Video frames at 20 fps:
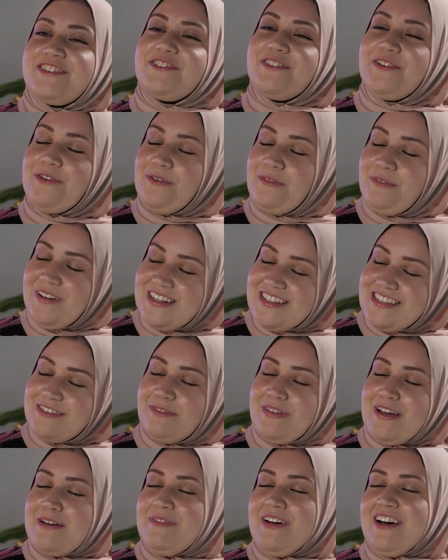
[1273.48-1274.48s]
So
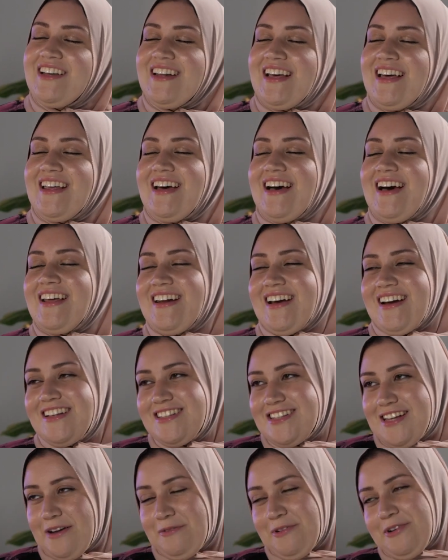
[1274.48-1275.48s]
what about a
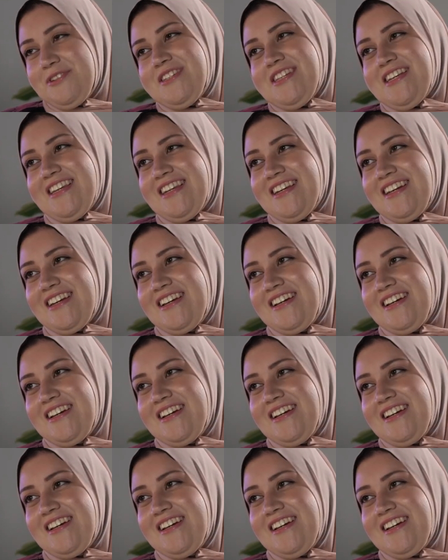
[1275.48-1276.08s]
nighttime routine?